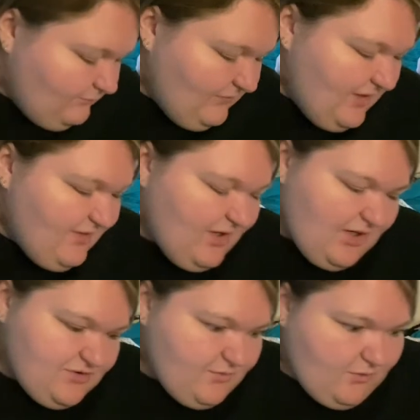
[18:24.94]
And then
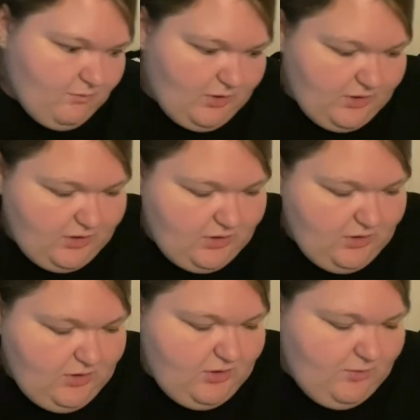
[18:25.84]
as we were walking,
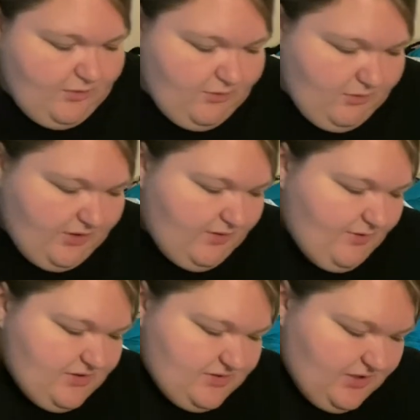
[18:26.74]
we were walking
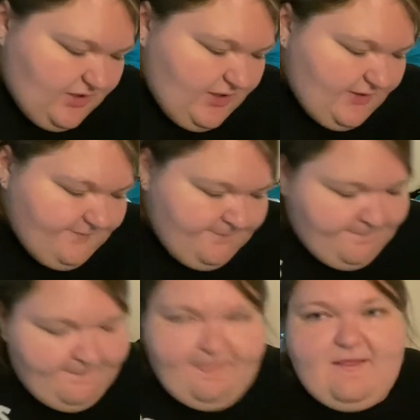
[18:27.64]
past skincare,
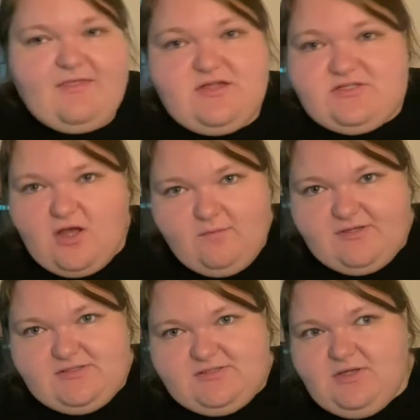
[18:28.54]
and that's
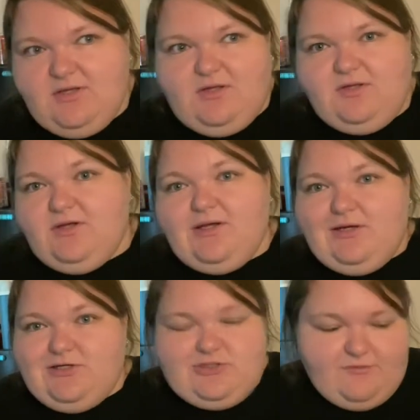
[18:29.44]
always an
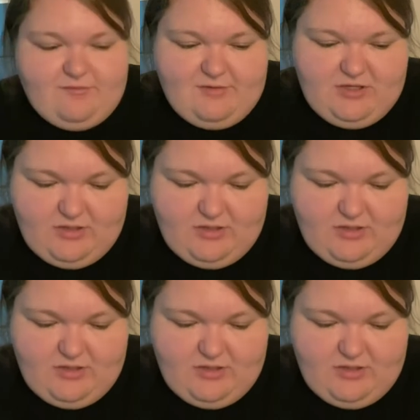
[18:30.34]
issue for me.